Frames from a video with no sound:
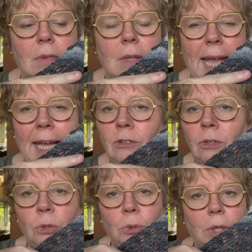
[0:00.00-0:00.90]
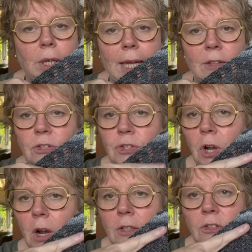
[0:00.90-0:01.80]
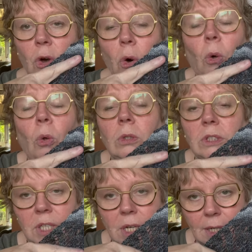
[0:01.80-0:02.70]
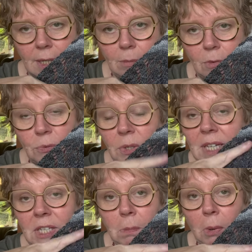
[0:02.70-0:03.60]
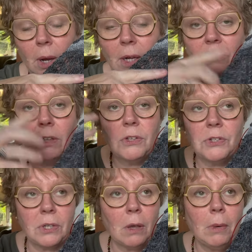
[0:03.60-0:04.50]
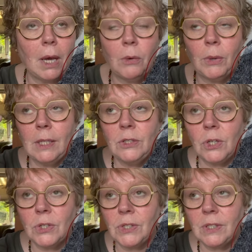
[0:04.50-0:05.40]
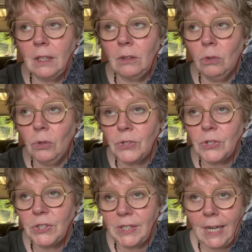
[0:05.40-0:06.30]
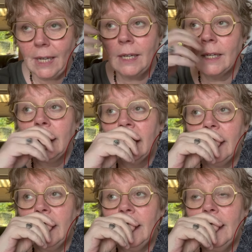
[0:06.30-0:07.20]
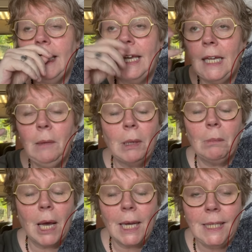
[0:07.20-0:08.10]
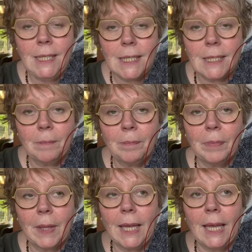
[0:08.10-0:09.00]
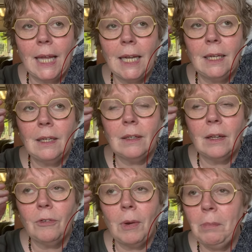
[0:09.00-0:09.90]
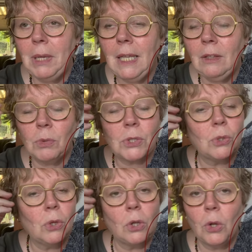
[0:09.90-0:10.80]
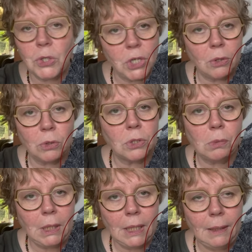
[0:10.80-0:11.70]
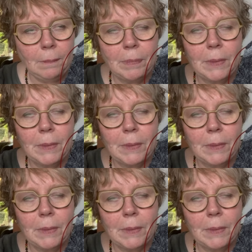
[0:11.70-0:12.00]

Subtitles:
had to look at the chart all the time for this part. Somehow it just did not stick in my mind and the repeat was not logical to me.